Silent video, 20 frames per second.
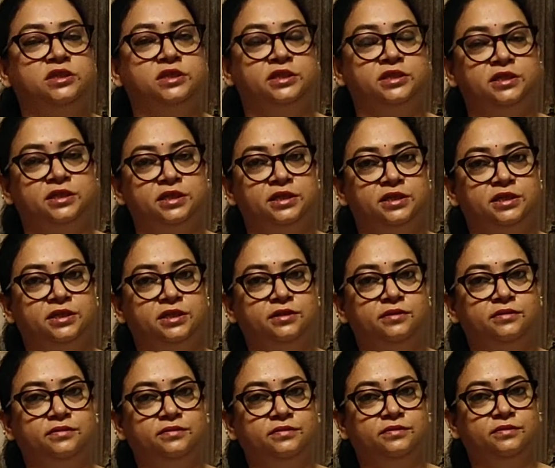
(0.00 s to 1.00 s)
Why?
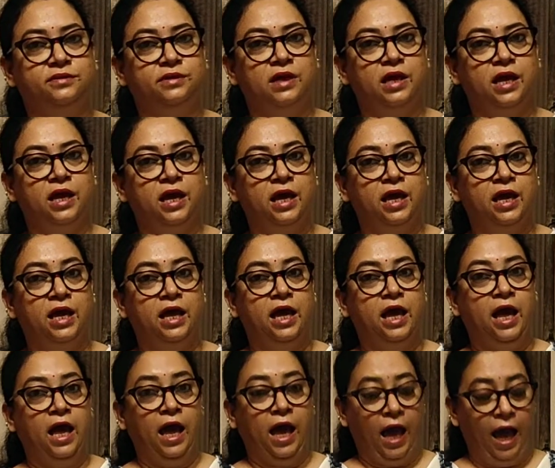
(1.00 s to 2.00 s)
Because
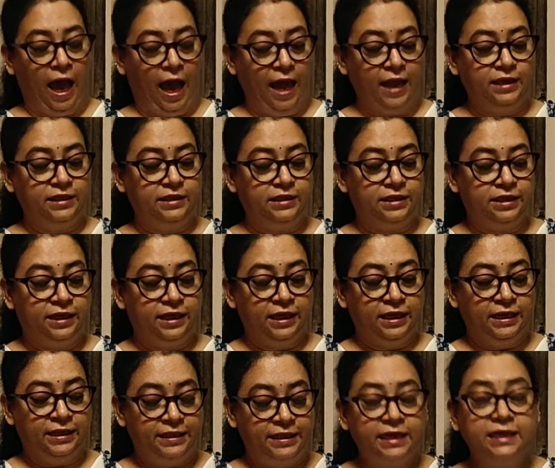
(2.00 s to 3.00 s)
you are interested in
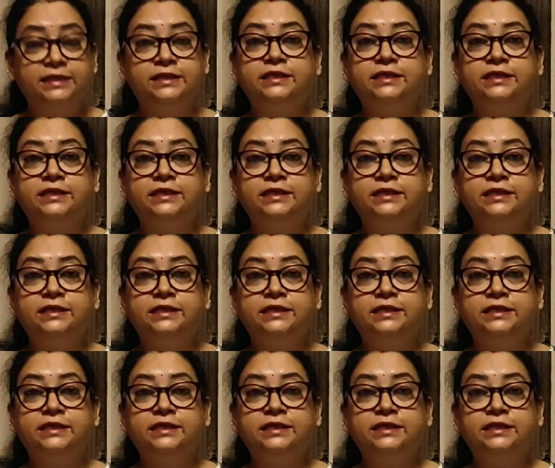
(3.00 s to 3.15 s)
it.